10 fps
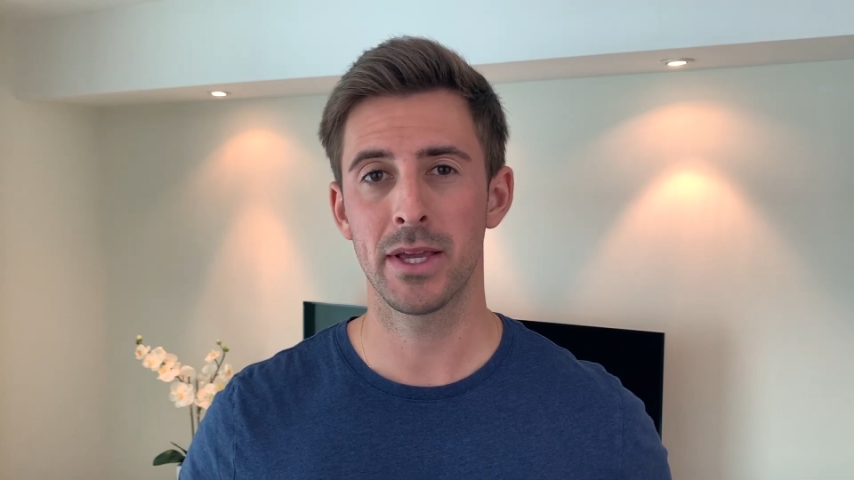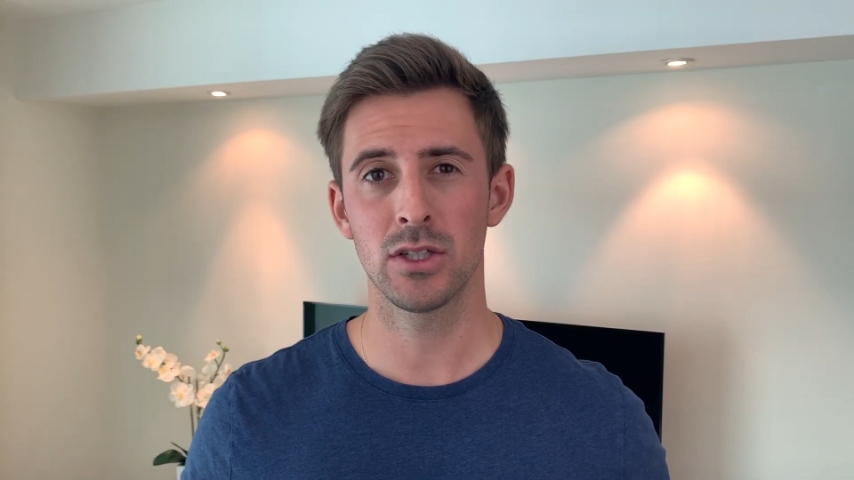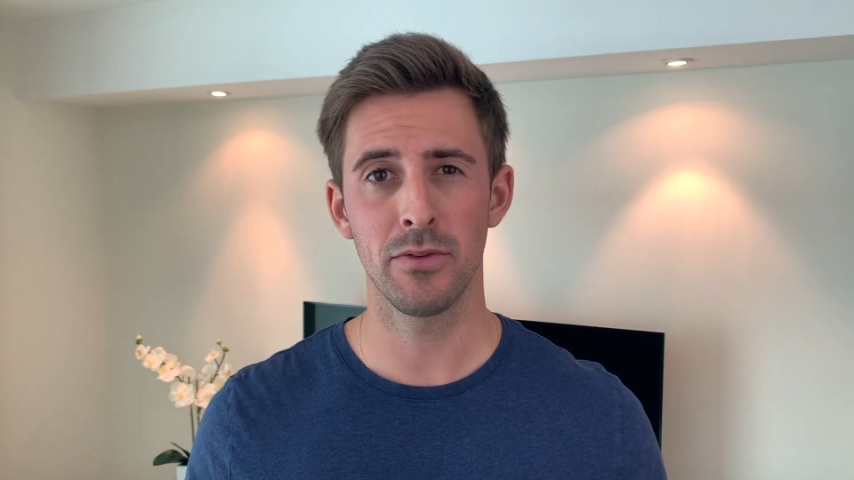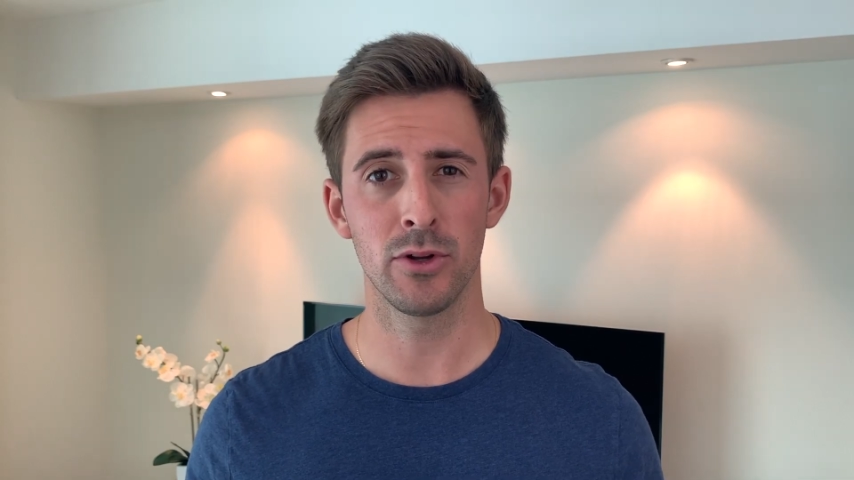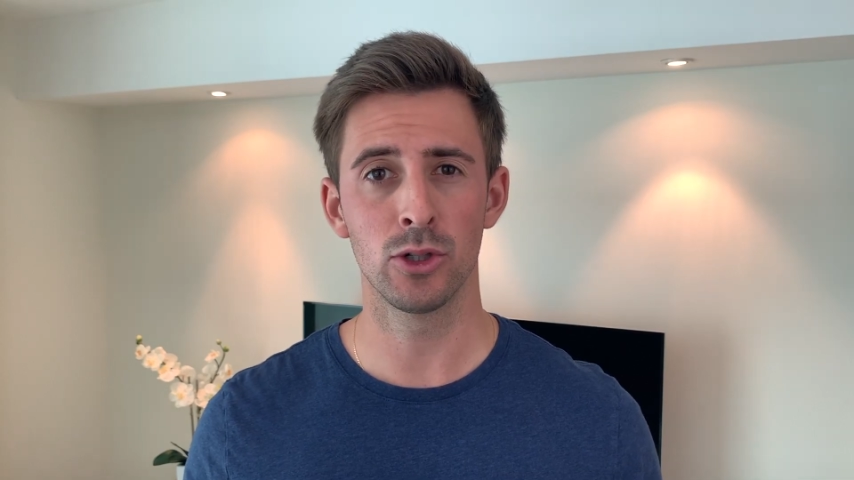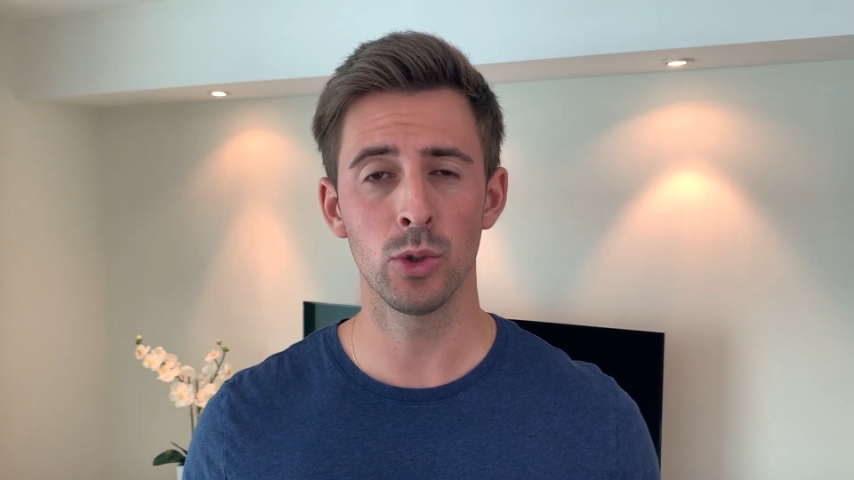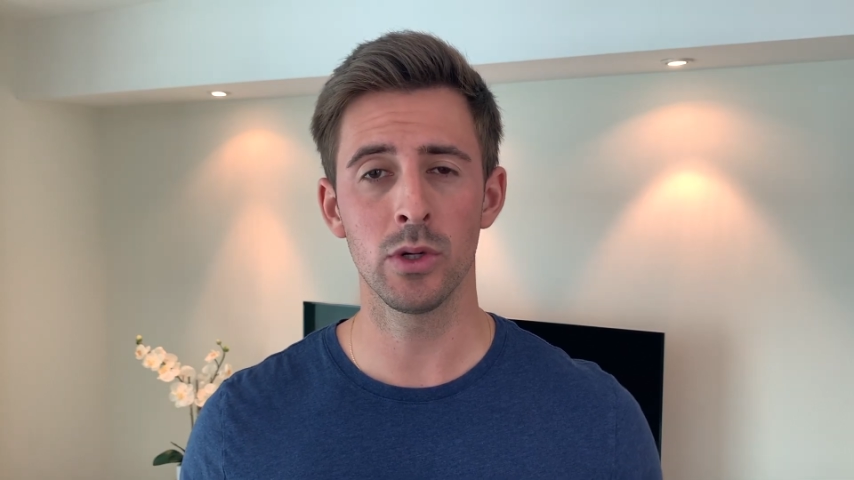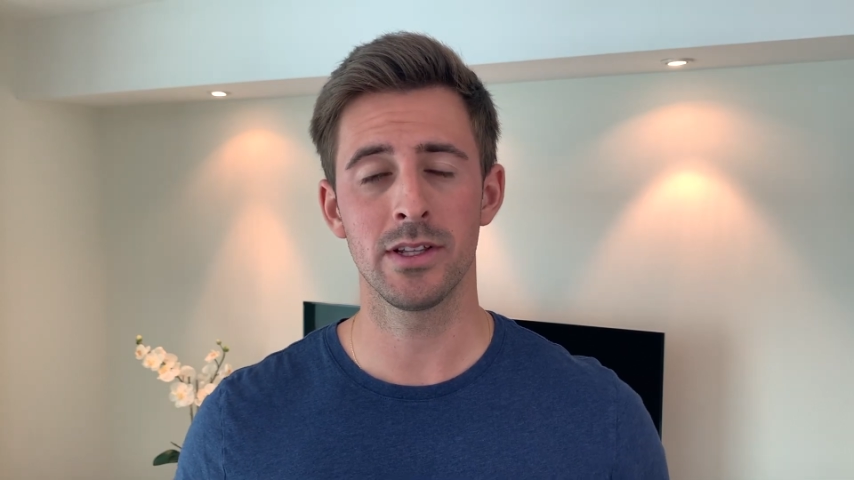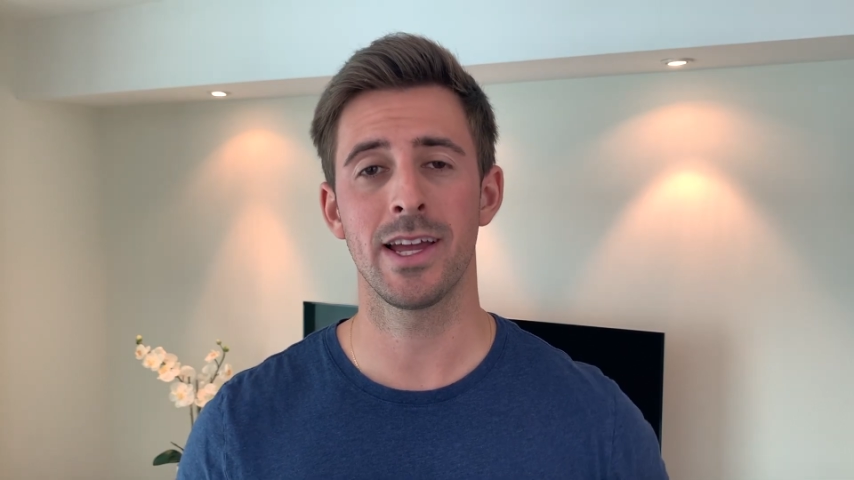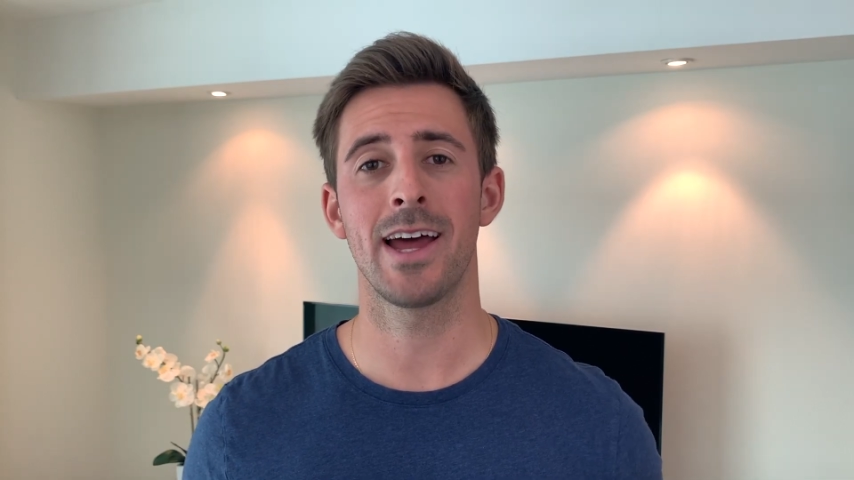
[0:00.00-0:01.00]
Because if you're
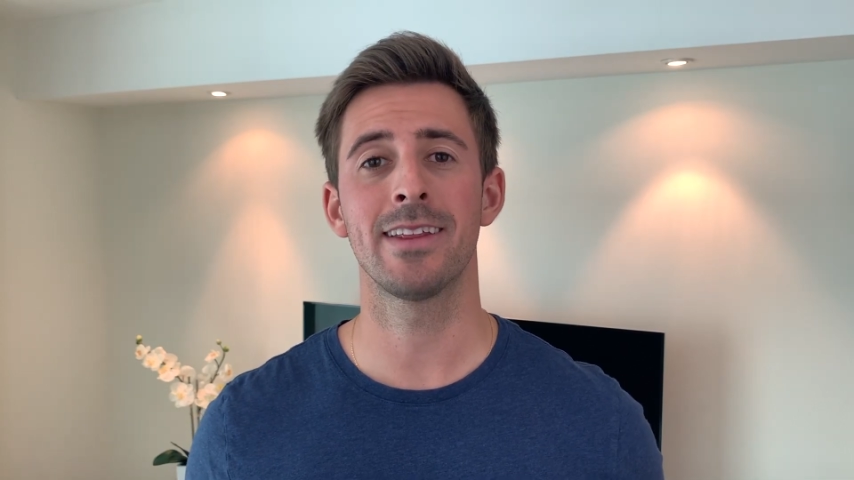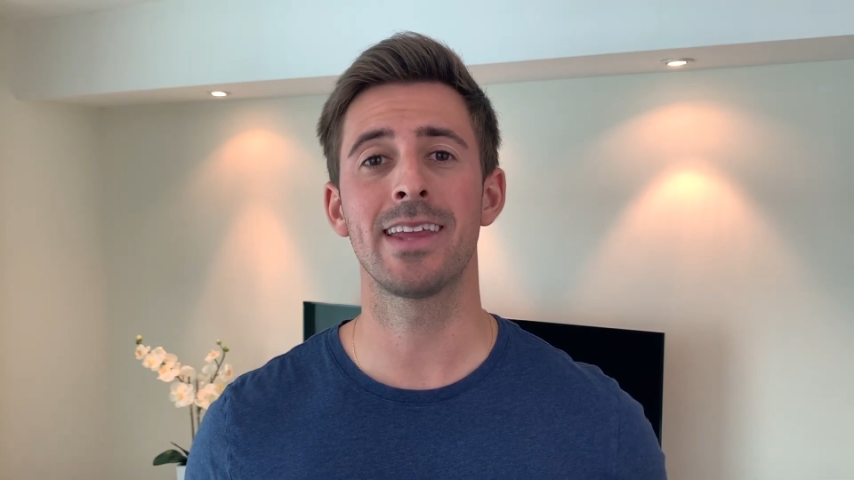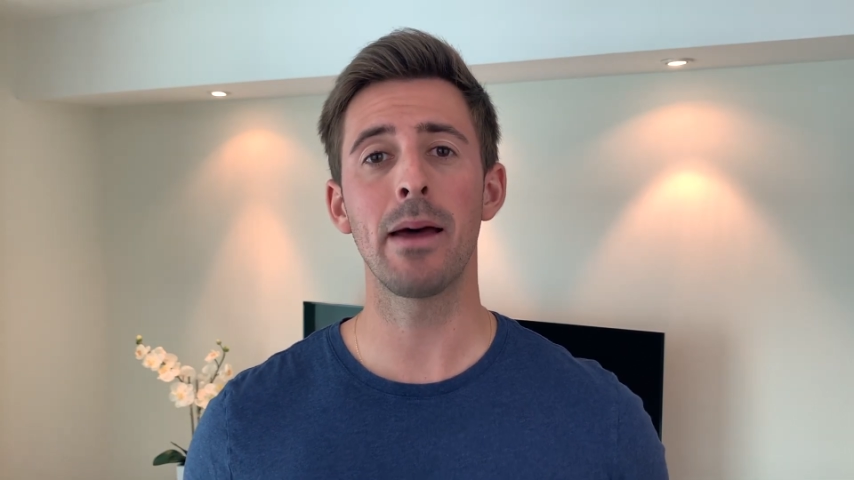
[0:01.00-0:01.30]
doing that,